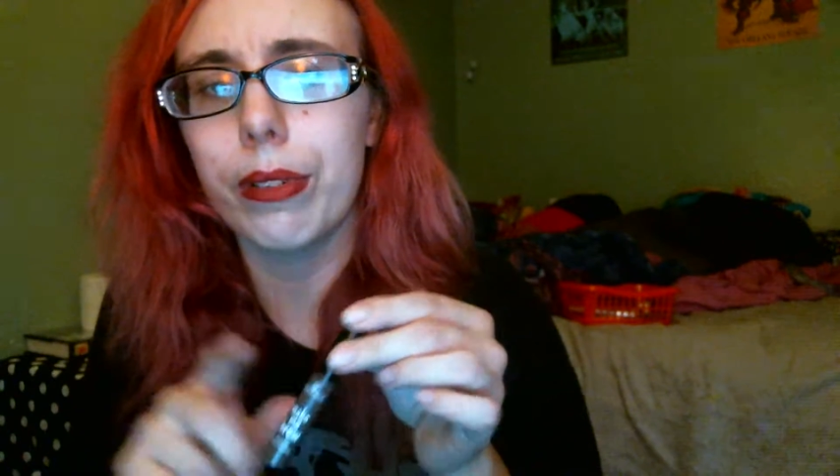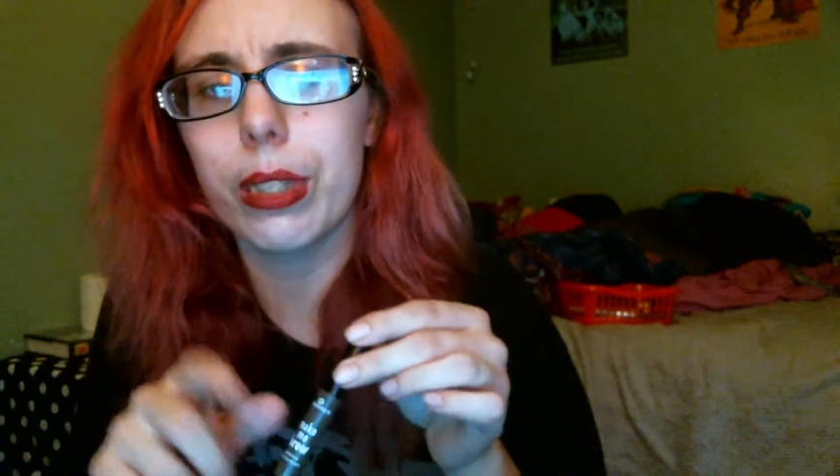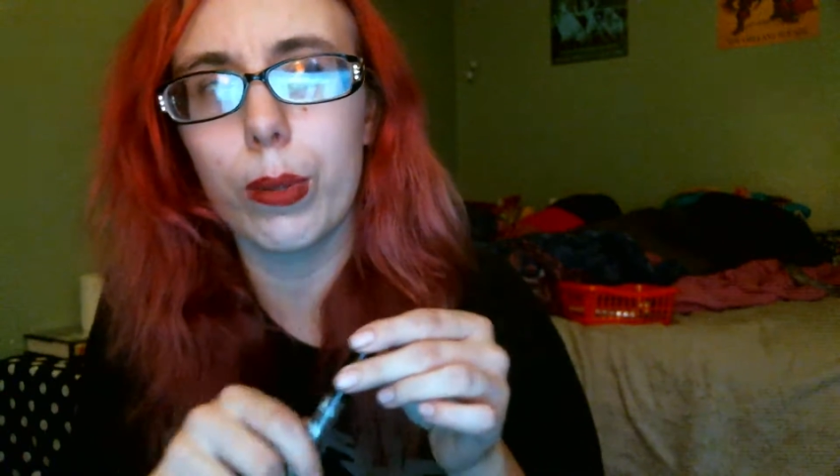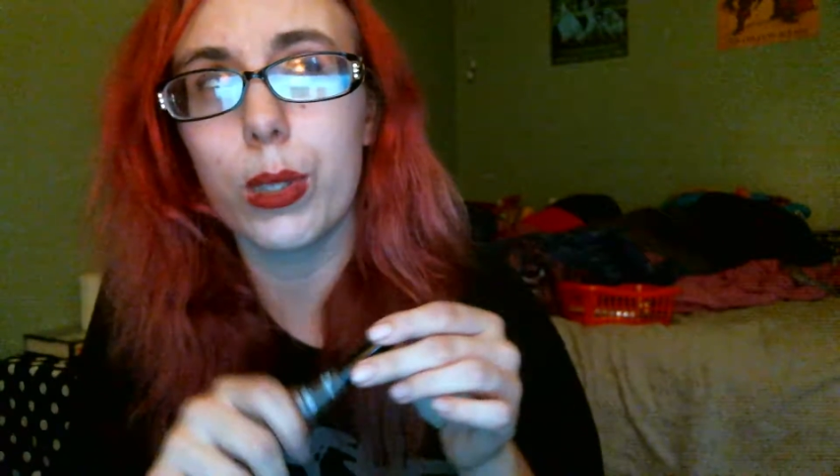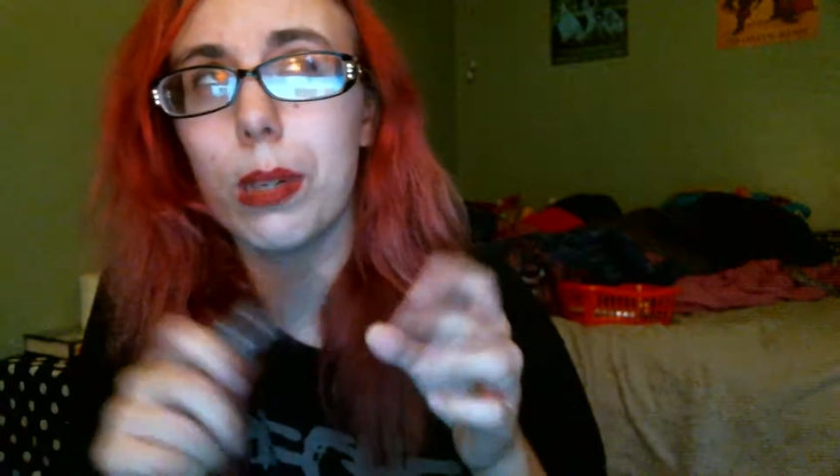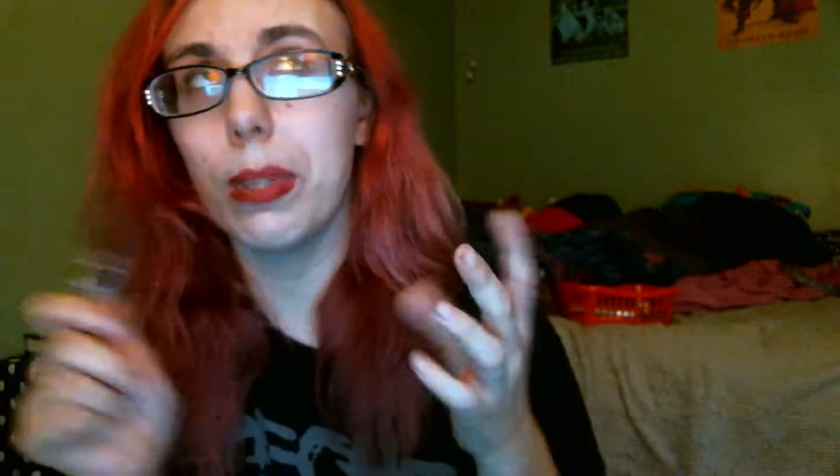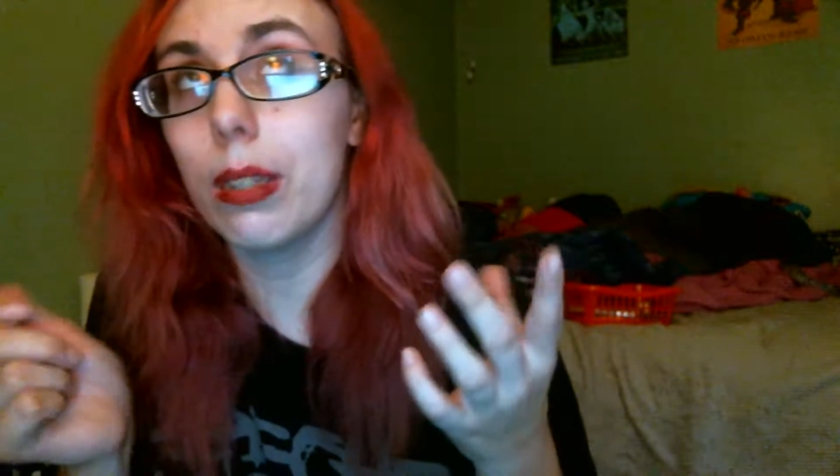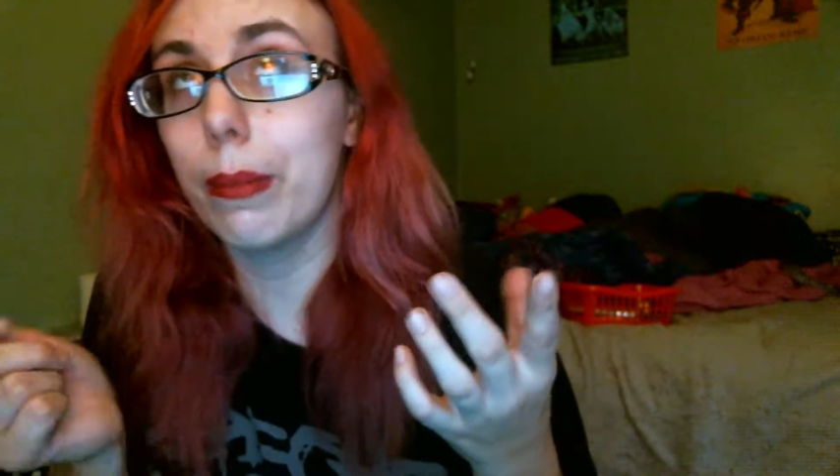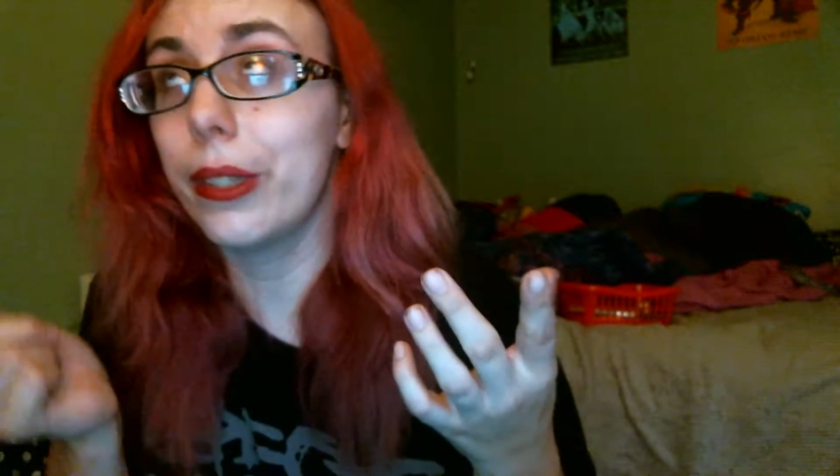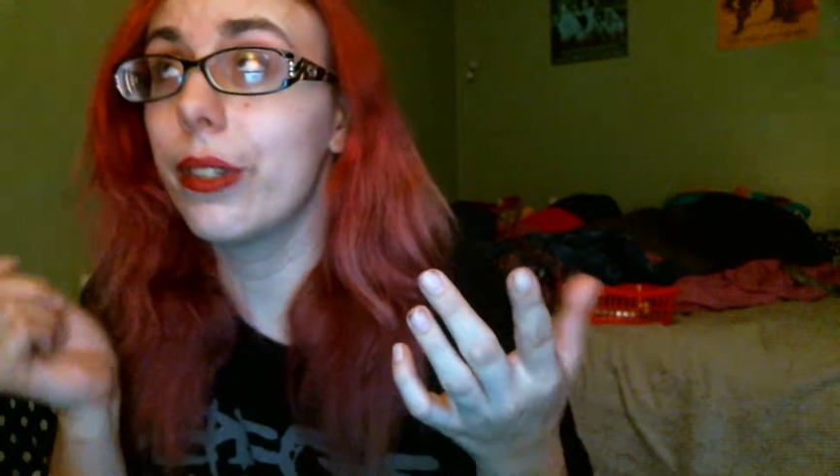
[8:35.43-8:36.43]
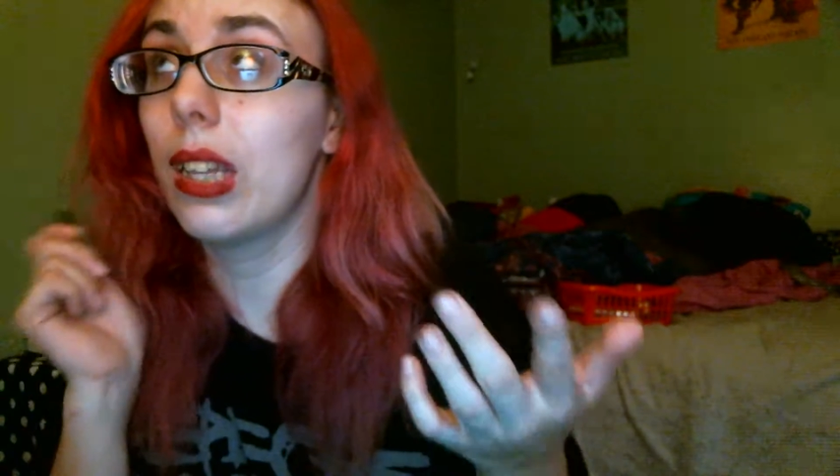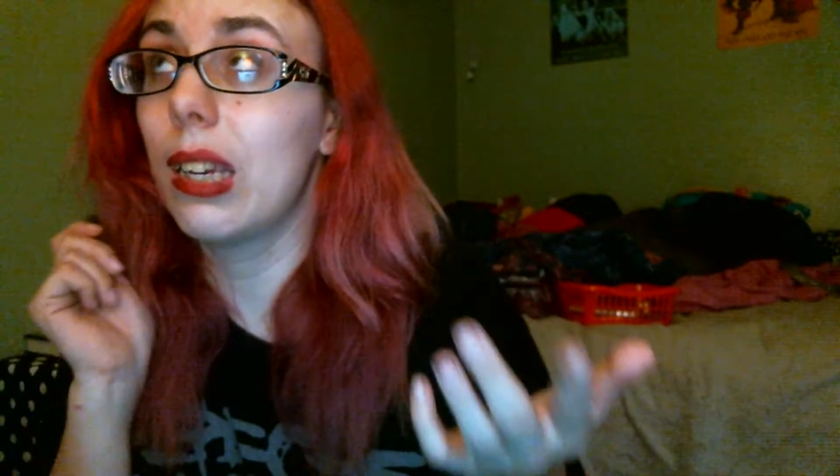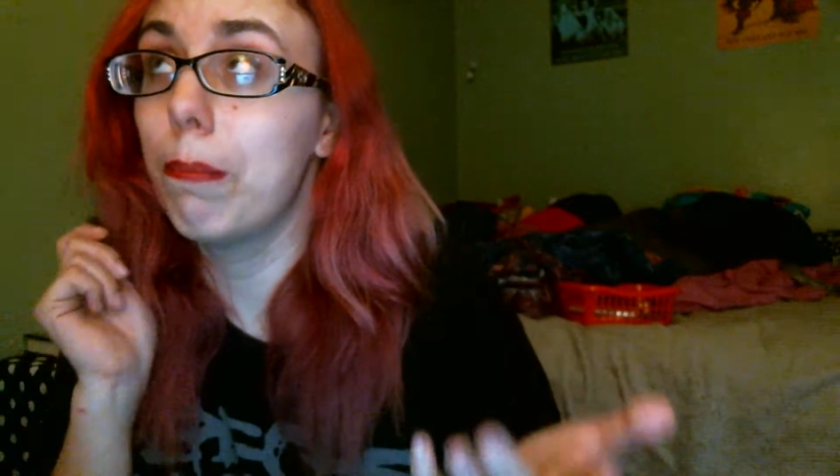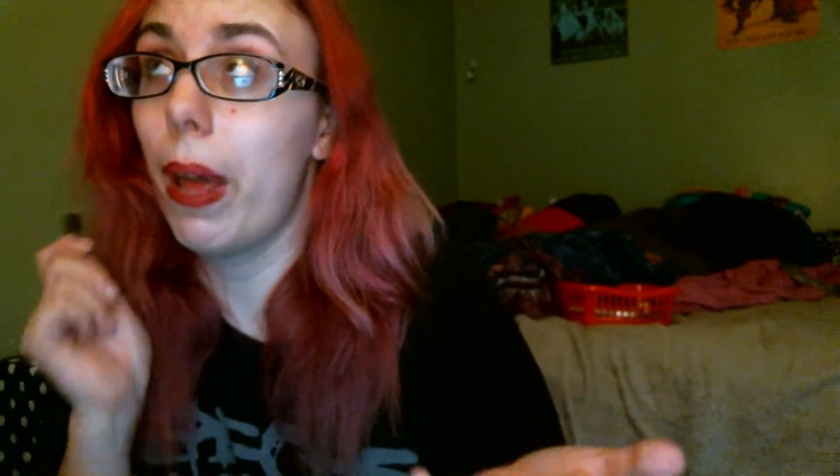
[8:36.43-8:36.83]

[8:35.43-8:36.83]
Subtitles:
It's supposed to be similar to the